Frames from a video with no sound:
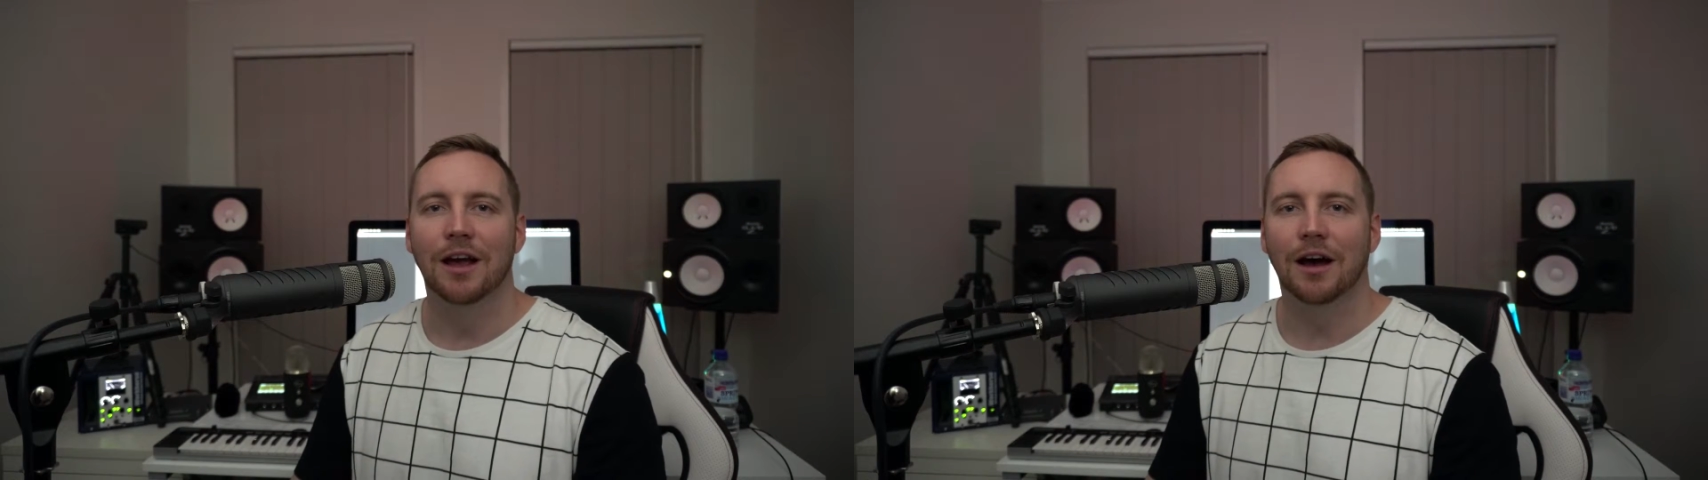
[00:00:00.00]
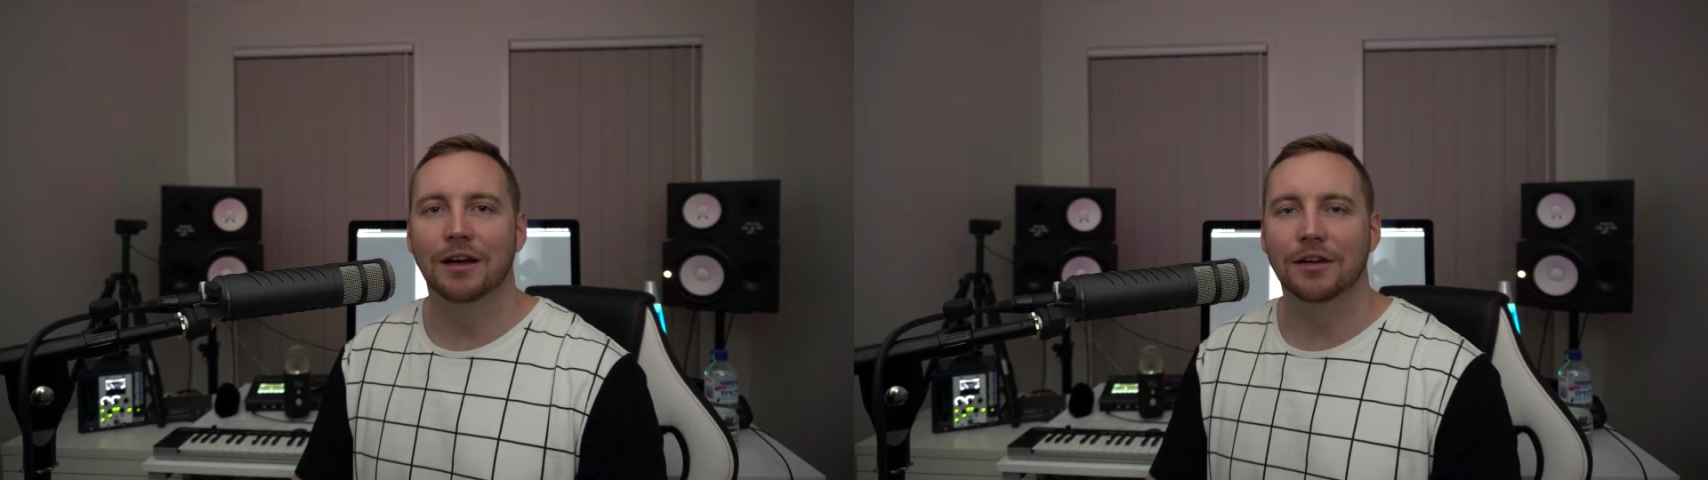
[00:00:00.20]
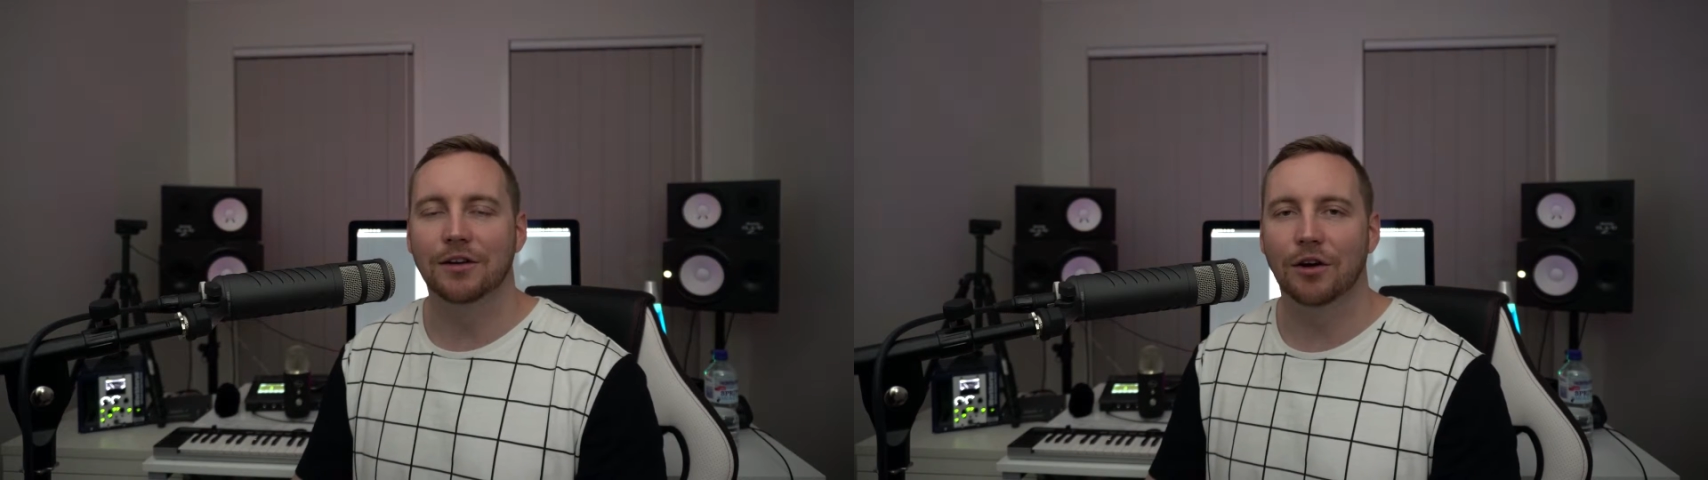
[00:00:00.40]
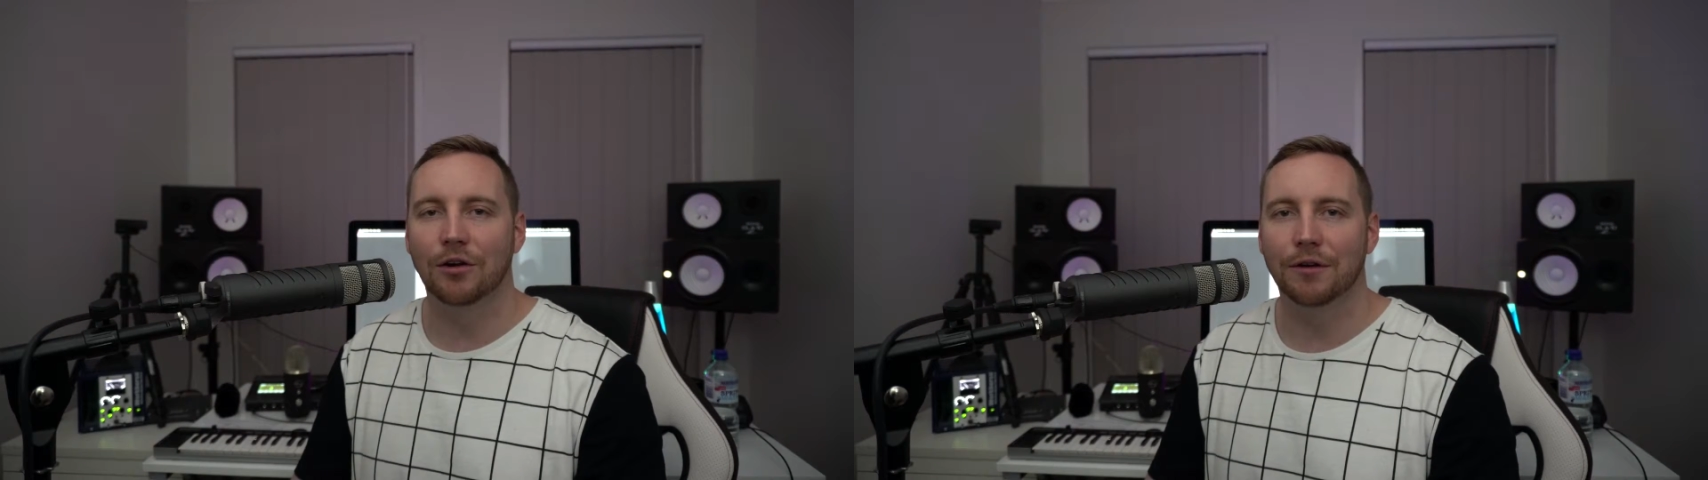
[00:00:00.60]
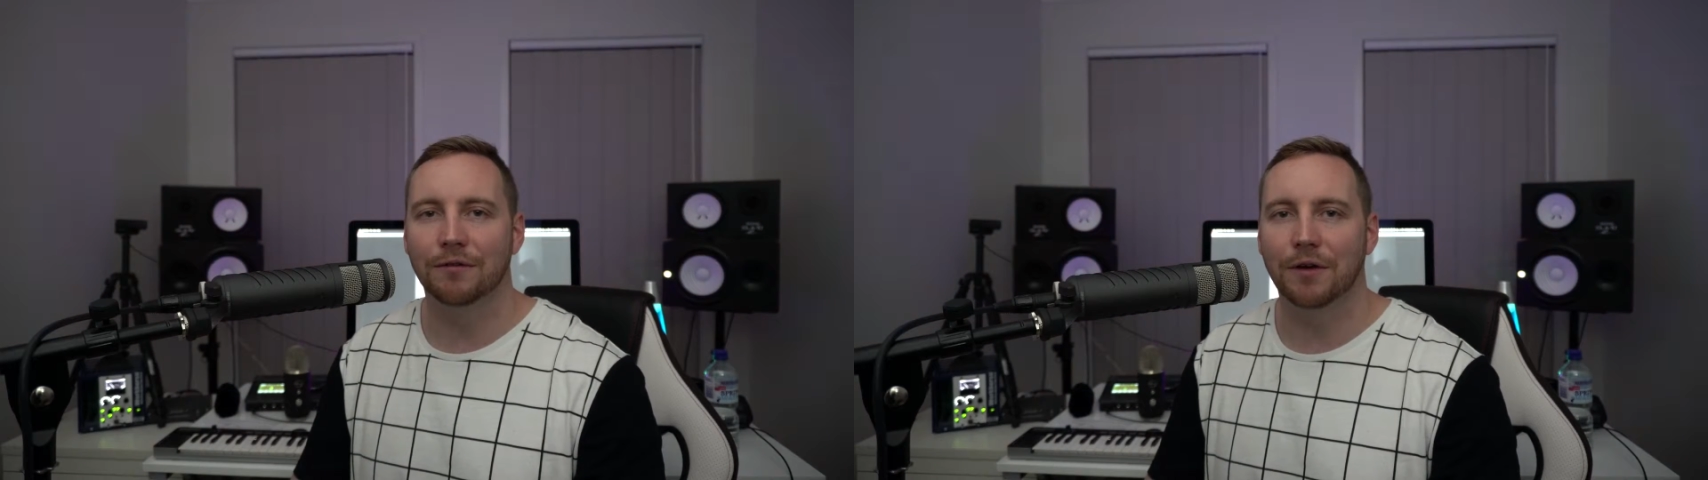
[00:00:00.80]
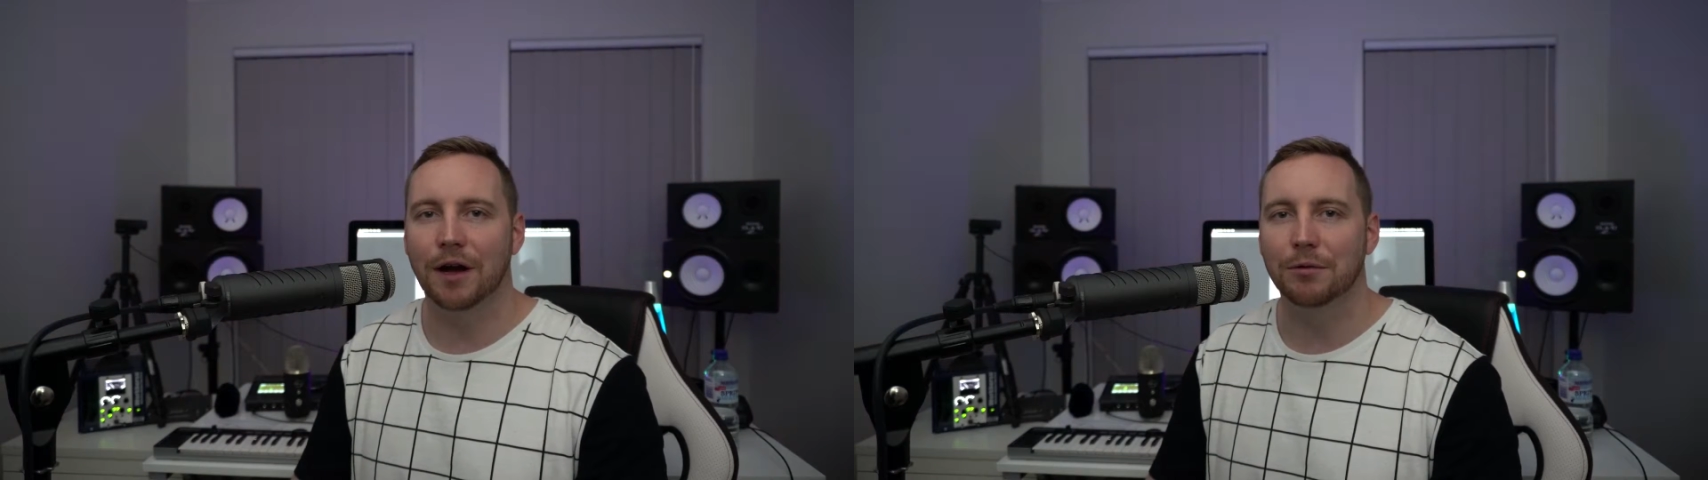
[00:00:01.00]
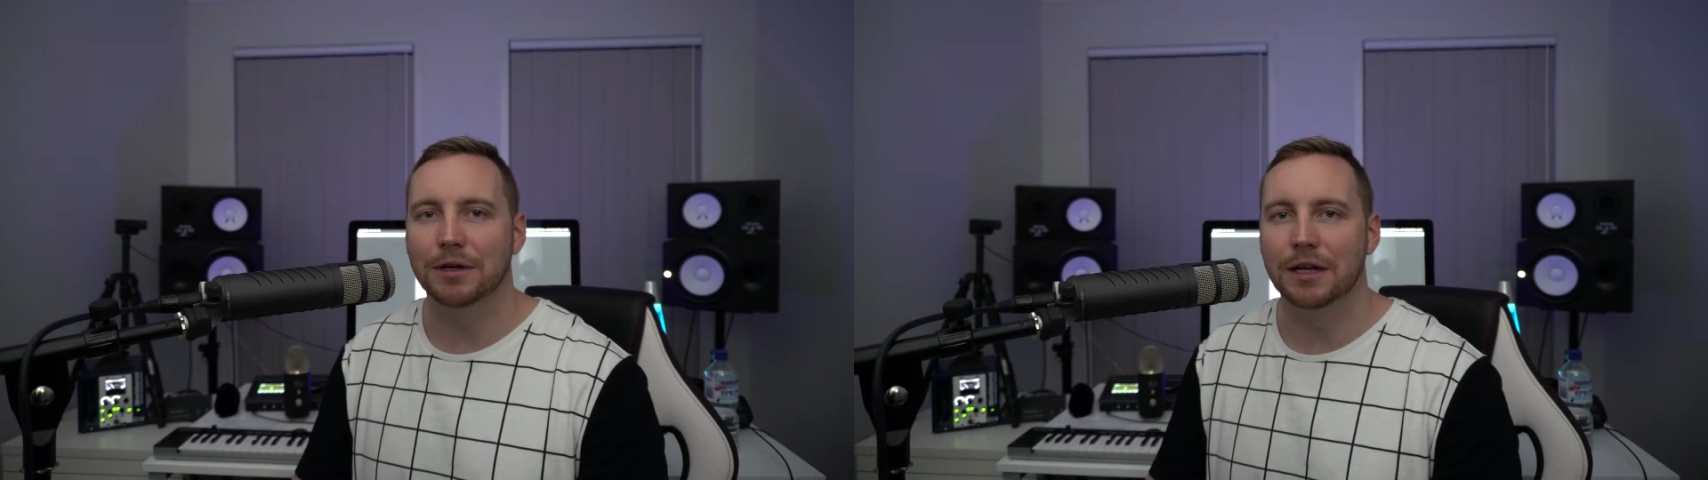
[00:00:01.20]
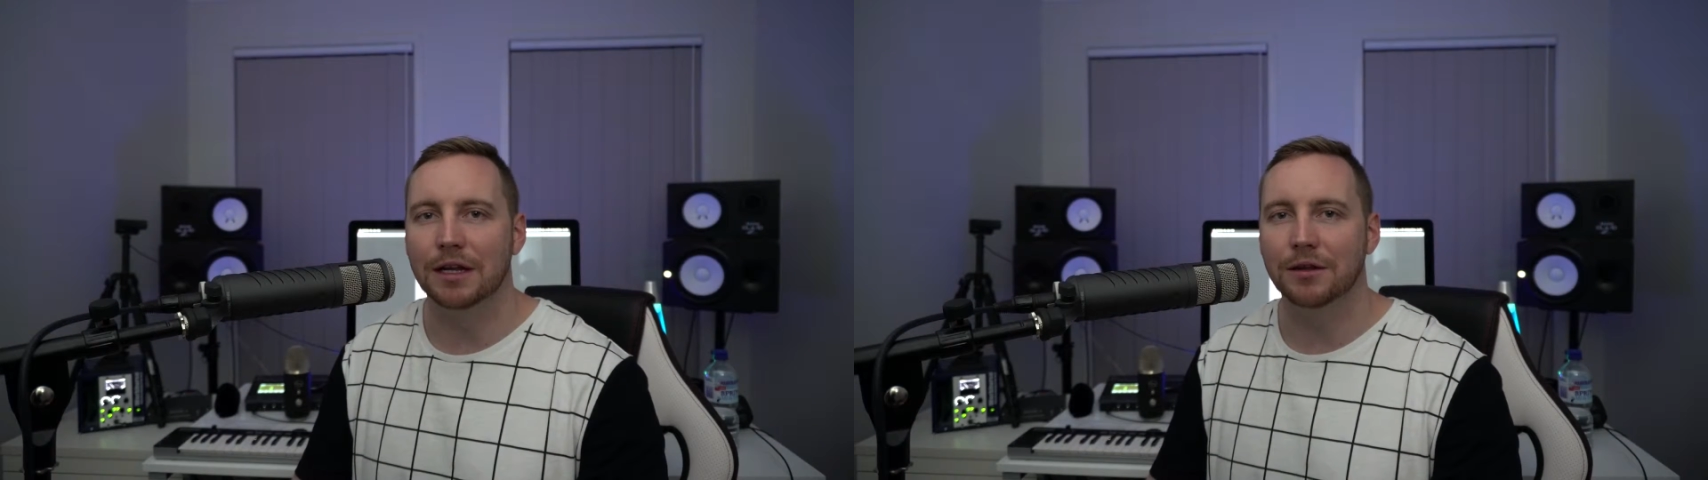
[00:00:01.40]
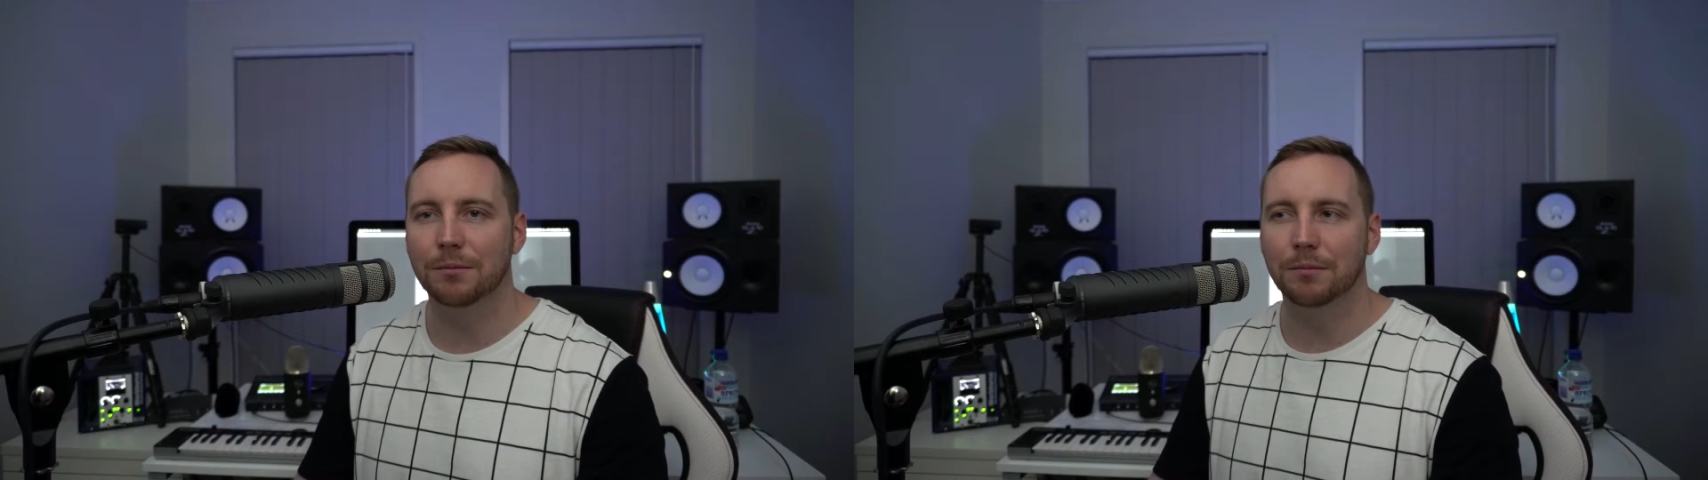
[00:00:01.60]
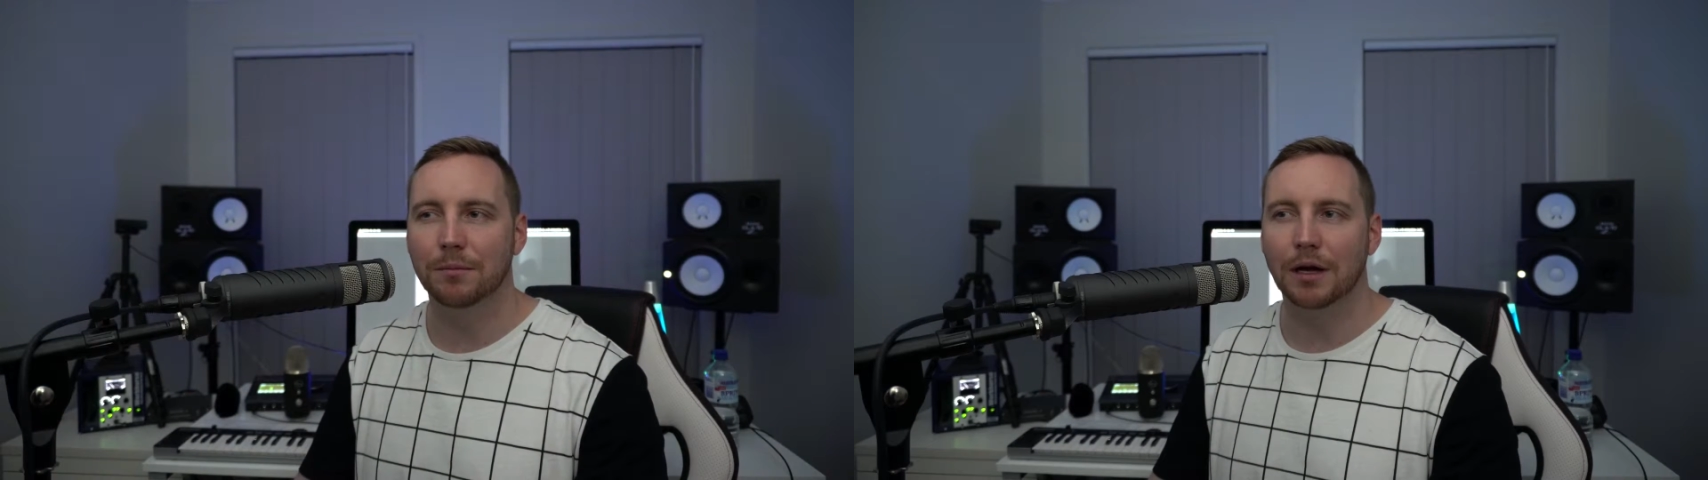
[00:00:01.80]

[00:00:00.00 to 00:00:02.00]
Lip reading: I didn't know if I would need them.